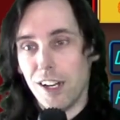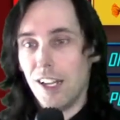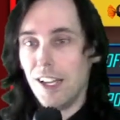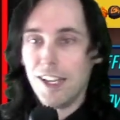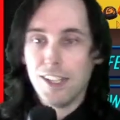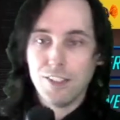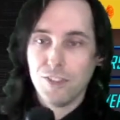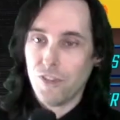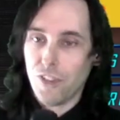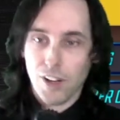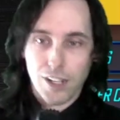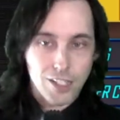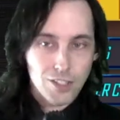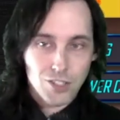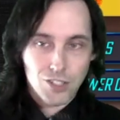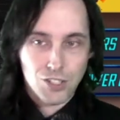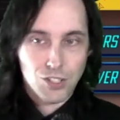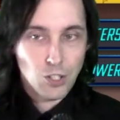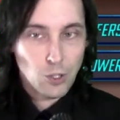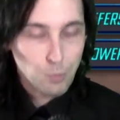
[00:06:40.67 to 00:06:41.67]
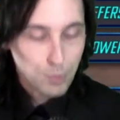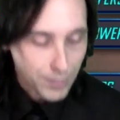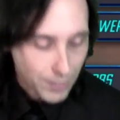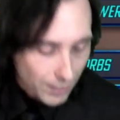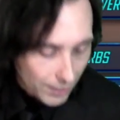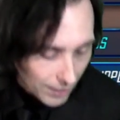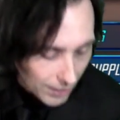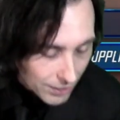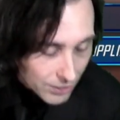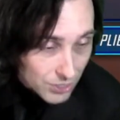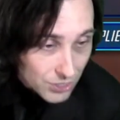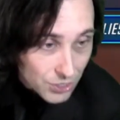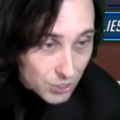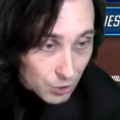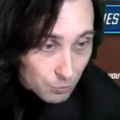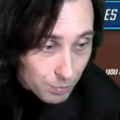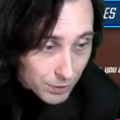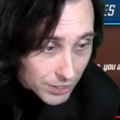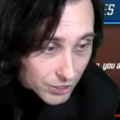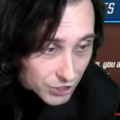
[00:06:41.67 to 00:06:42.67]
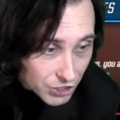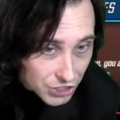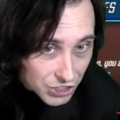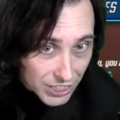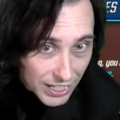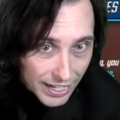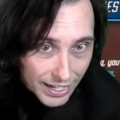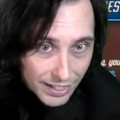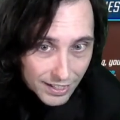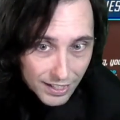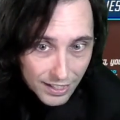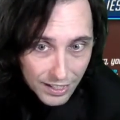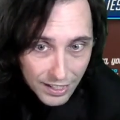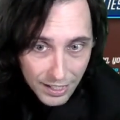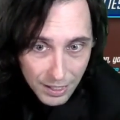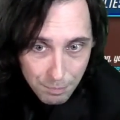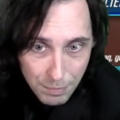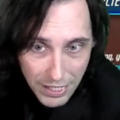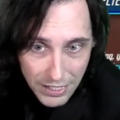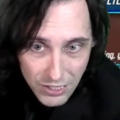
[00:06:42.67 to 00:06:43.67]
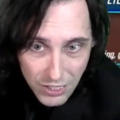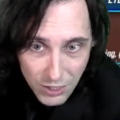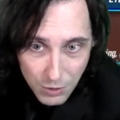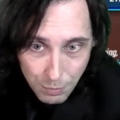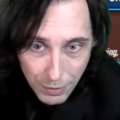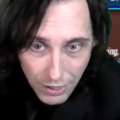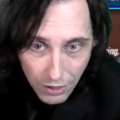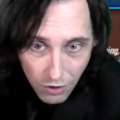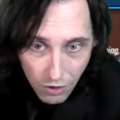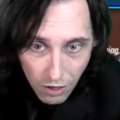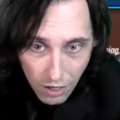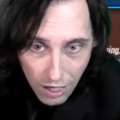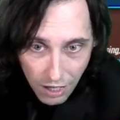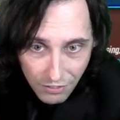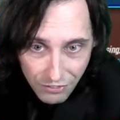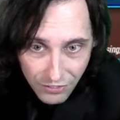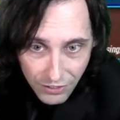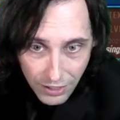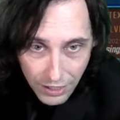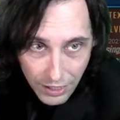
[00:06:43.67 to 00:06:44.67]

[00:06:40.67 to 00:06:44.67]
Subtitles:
It's fucking stupid. Stupid as shit. Pisses me off.